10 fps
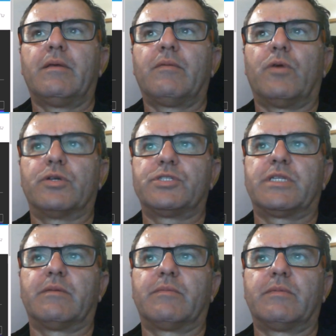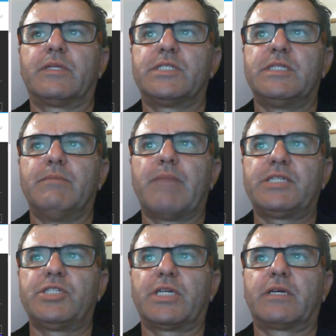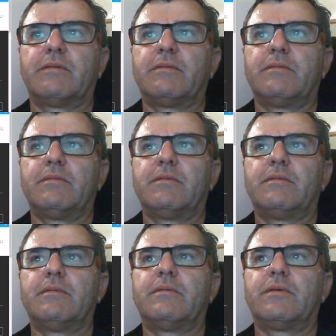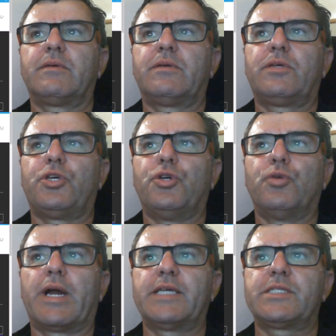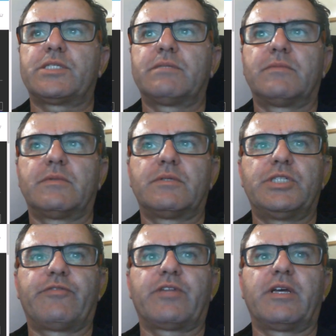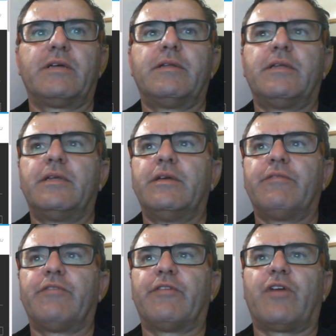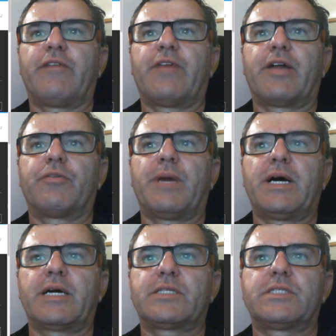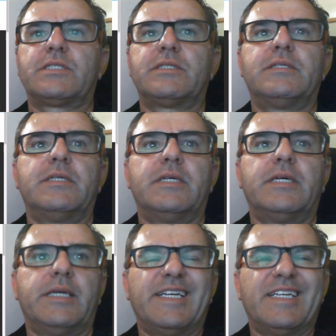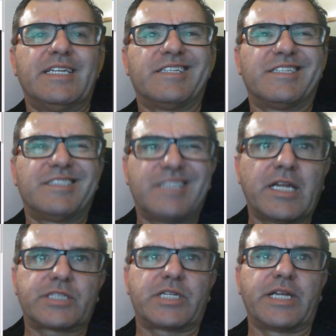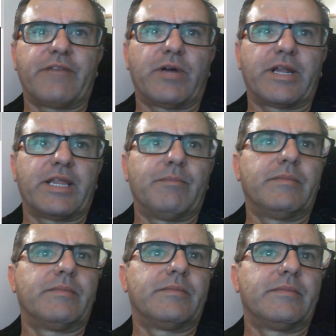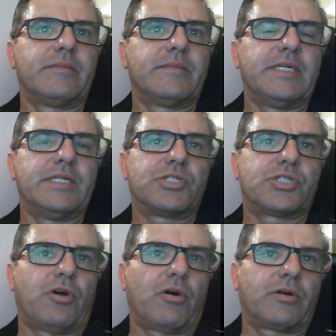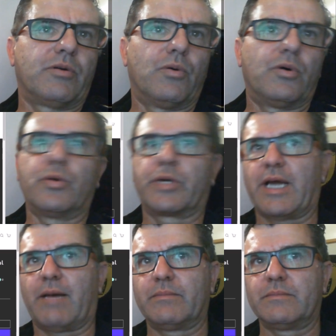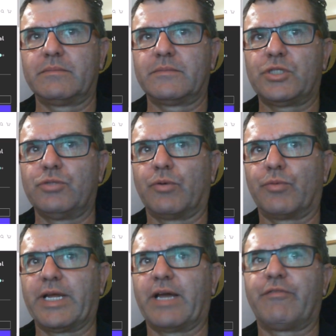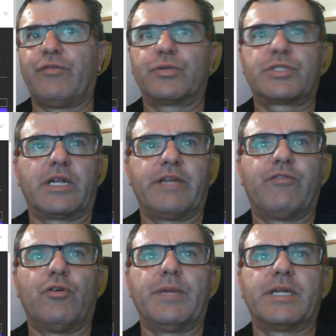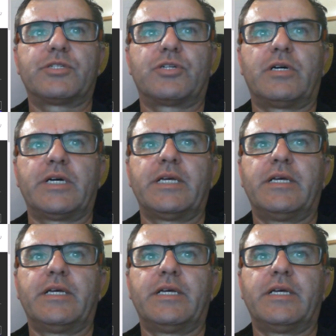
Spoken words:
was the SimMagic Q1S shifter for $500. Didn't actually have one of them in stock or hooked up to a rig, unfortunately, for me to try.